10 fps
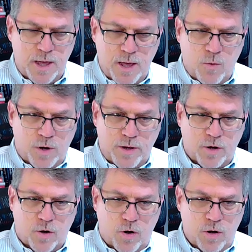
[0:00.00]
one of
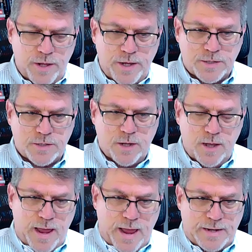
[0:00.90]
the earliest
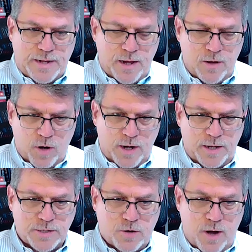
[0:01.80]

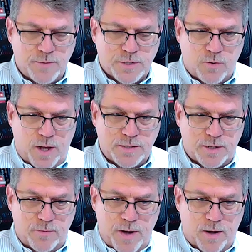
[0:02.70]
anti-organized crime squads
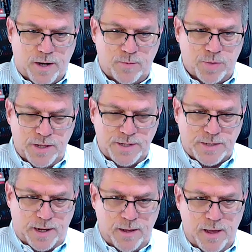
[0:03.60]
in American
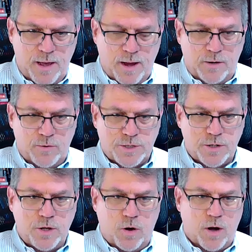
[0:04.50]
policing. And it was in
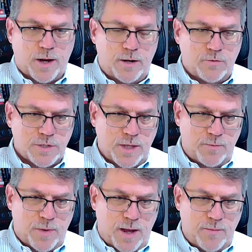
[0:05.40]
New York, and it was
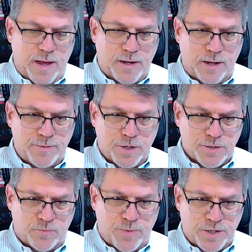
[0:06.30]
led by a man named
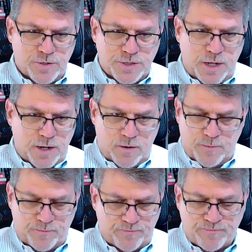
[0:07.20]
Joseph
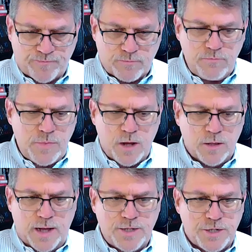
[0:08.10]
Petrosino,
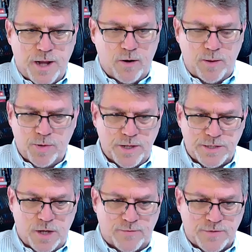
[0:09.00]
legendary
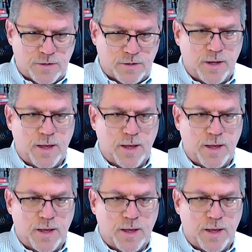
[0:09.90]
police officer,